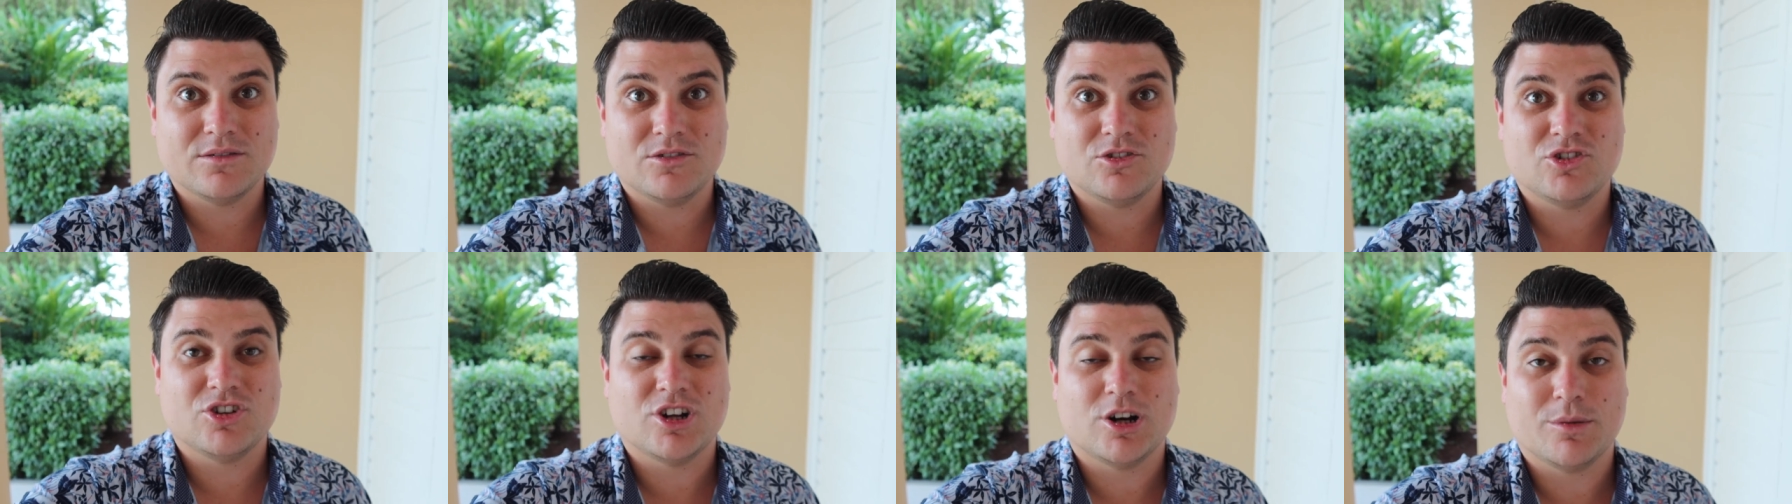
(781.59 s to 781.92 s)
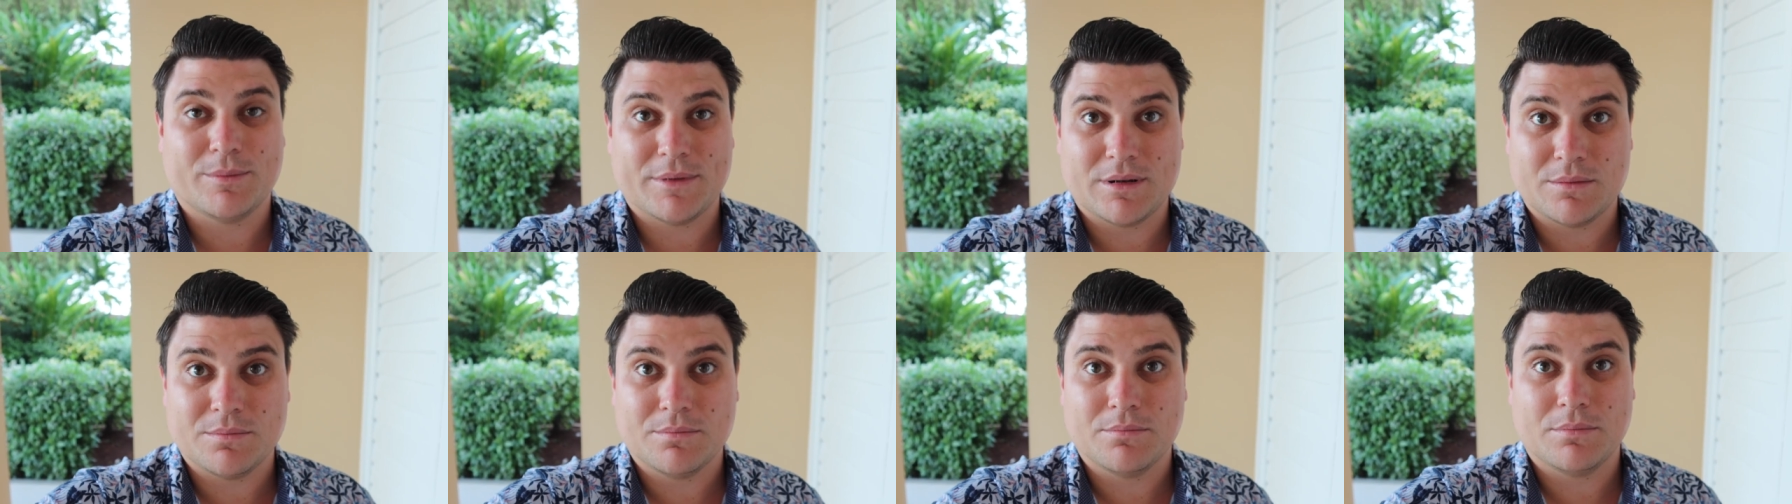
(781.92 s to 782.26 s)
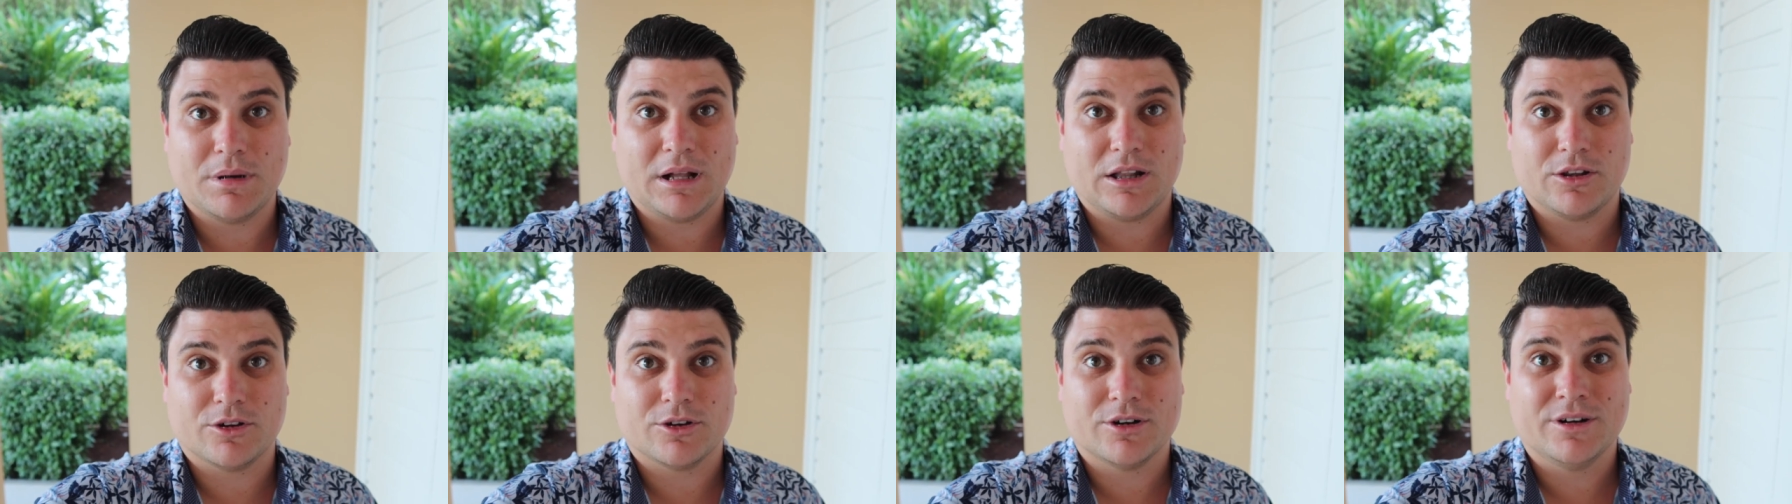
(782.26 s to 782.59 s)
gentleman
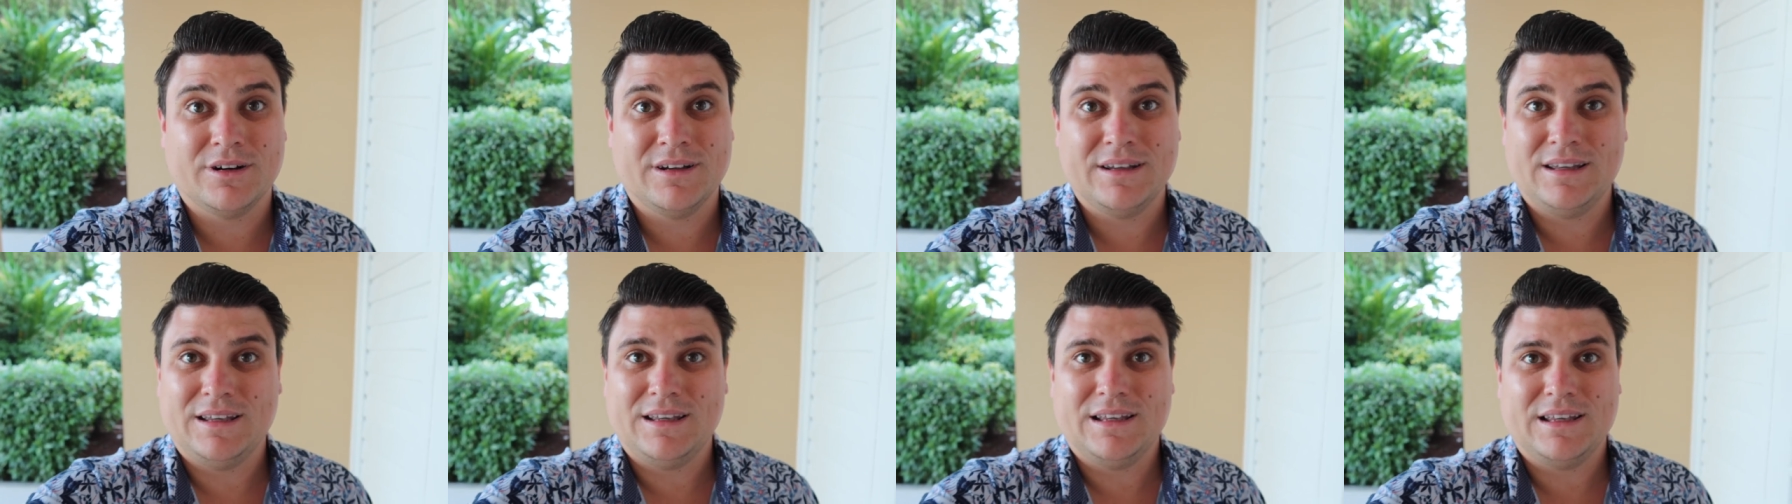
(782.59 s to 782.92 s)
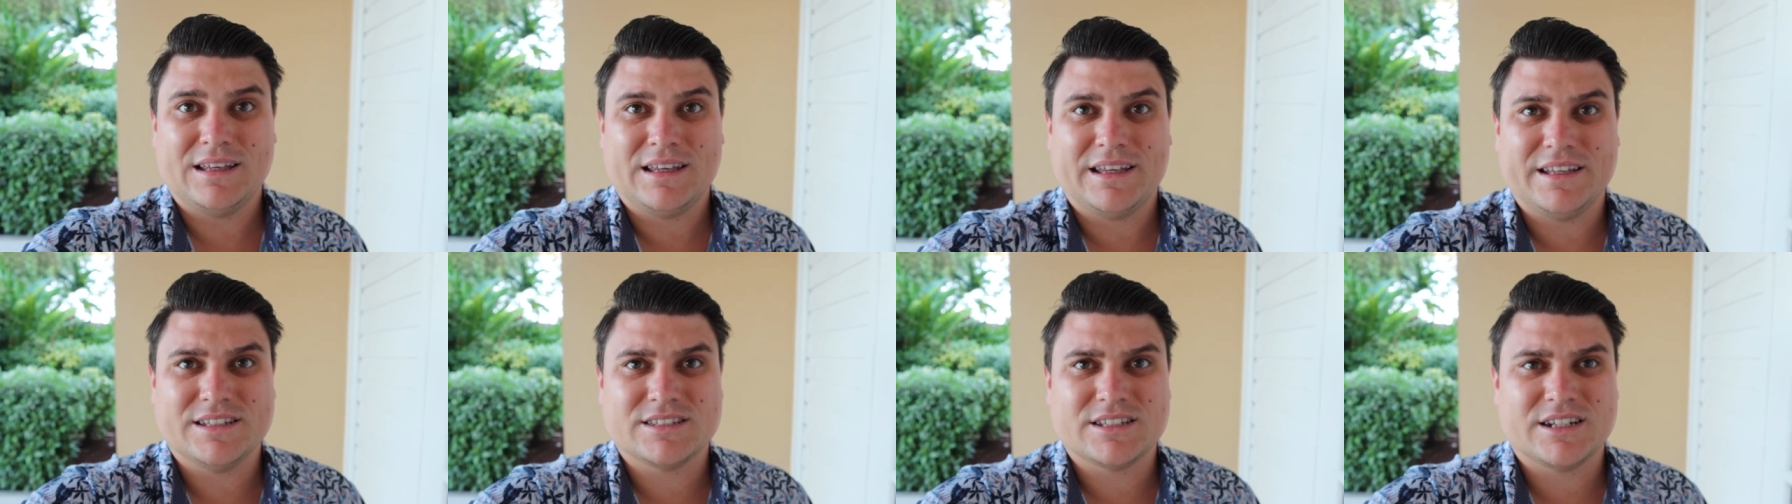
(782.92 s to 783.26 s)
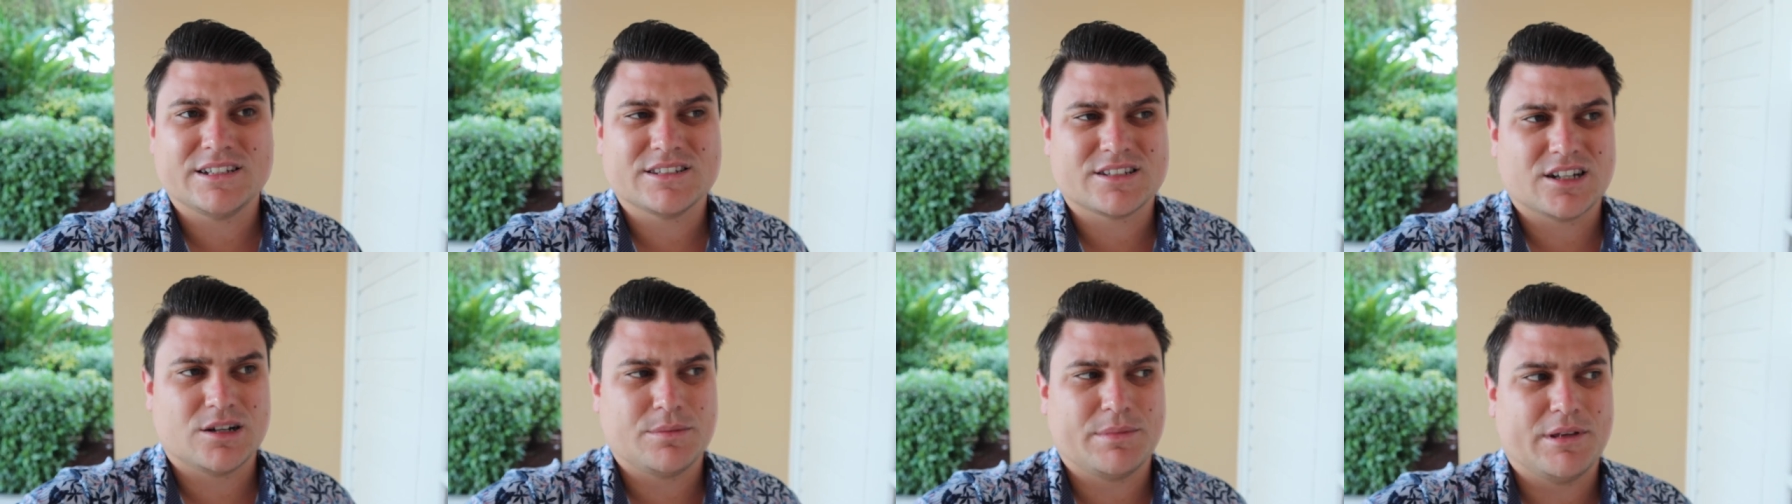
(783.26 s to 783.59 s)
butler. He said
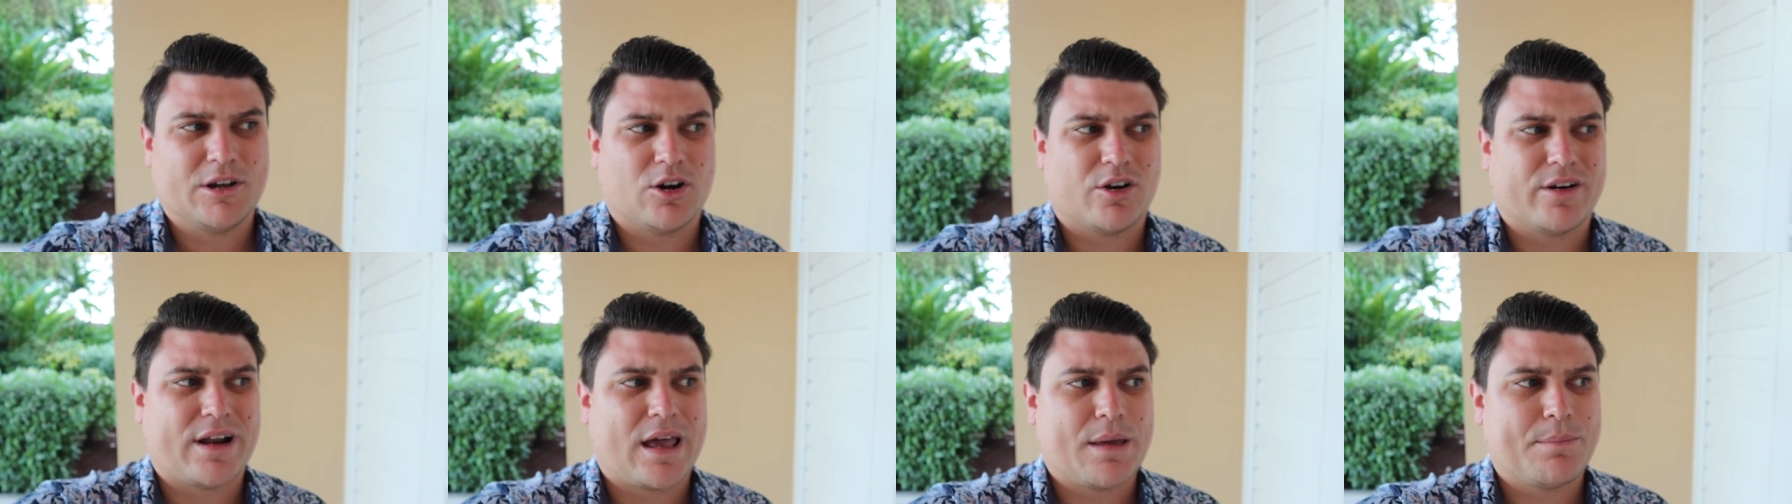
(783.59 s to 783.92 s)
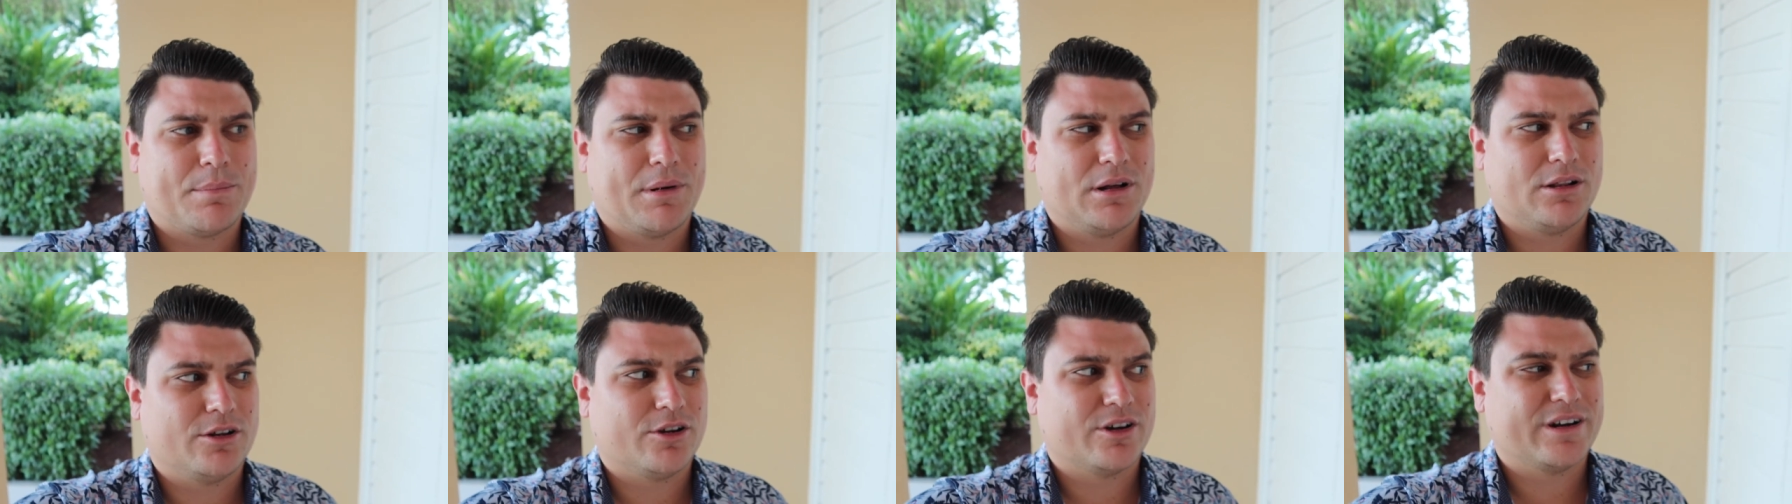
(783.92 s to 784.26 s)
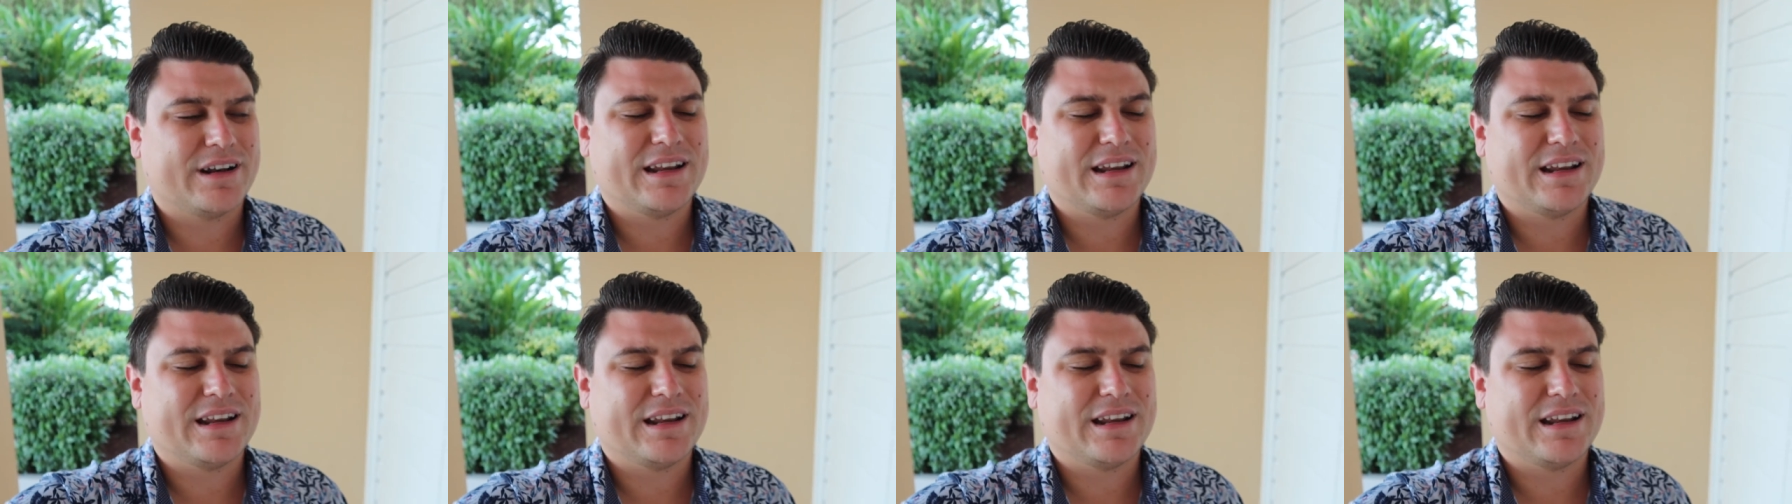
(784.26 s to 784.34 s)
he's gonna be our night butler.